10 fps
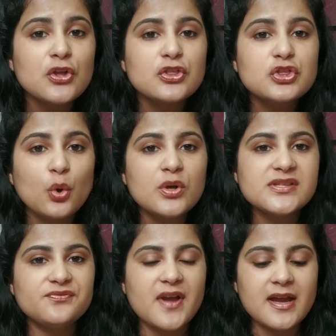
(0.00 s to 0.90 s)

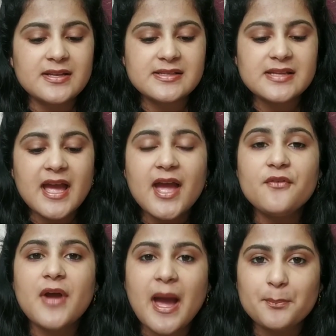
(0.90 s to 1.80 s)
those facts
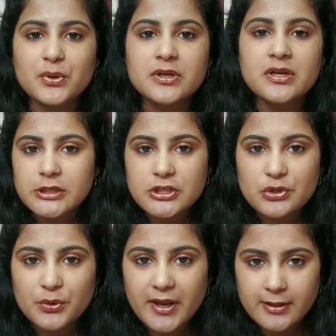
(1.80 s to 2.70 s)
have happened
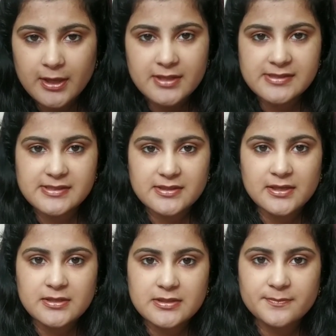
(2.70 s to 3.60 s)
during the
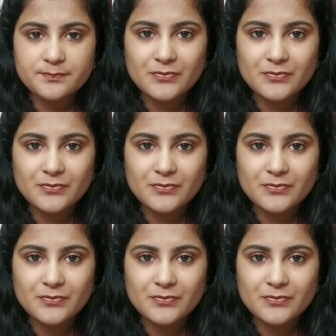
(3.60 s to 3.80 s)
incident,